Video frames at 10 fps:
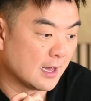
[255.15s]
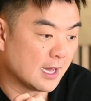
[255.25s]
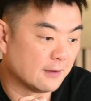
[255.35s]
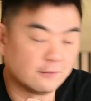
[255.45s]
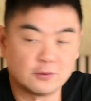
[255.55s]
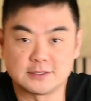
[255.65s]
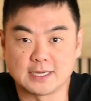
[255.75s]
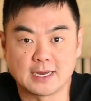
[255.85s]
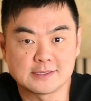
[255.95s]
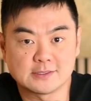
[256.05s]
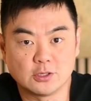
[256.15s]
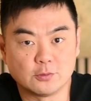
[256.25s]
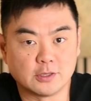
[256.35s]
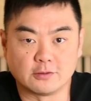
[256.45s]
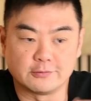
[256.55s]
For Data
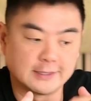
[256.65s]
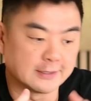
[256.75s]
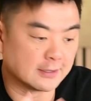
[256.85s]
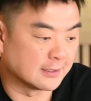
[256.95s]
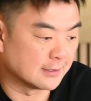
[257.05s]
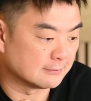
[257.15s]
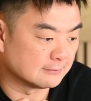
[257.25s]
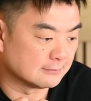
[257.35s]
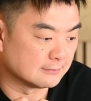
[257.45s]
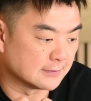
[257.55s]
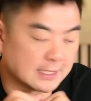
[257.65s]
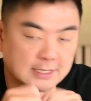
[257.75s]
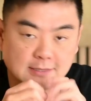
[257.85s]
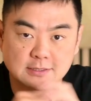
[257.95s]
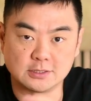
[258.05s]
Store, we're not really going to
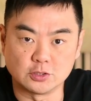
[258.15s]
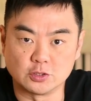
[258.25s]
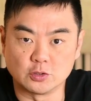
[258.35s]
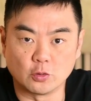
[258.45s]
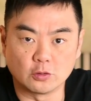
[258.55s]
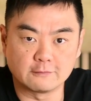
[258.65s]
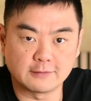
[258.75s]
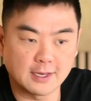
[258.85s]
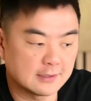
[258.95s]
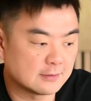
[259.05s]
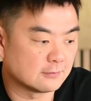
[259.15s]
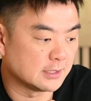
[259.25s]
need to do all of that.